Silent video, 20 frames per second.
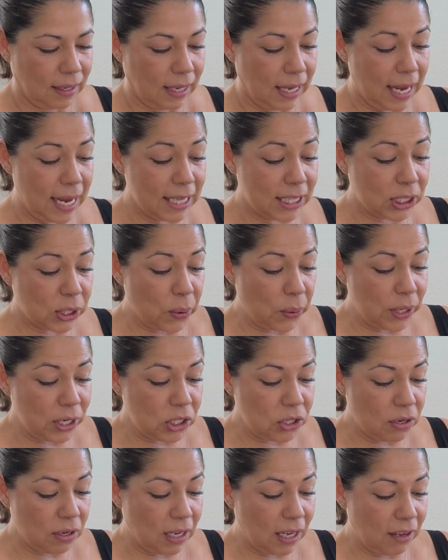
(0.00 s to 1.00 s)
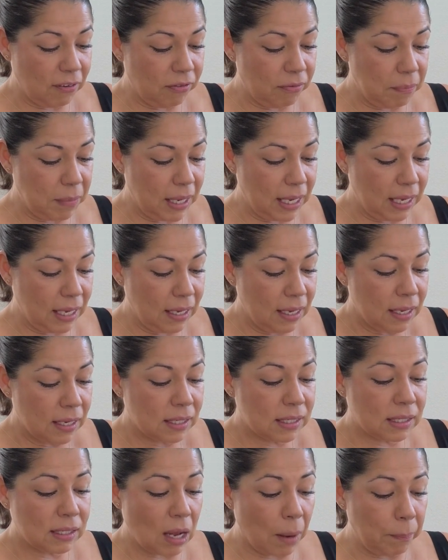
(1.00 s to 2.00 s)
It's going to give me
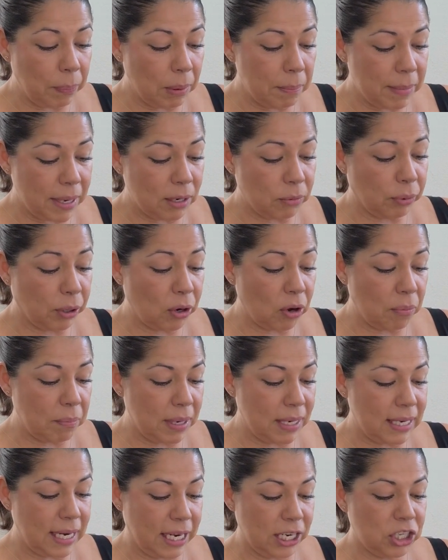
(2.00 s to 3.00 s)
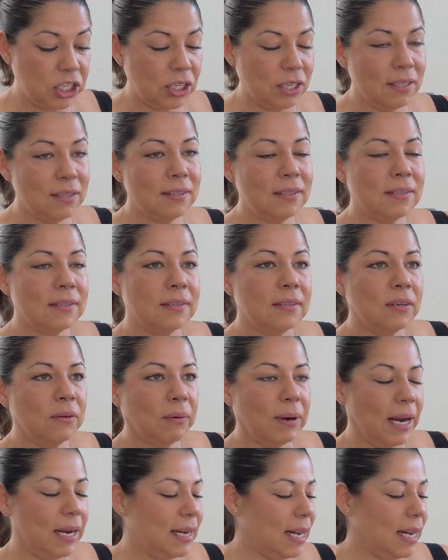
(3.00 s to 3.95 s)
supplement recommendations, right?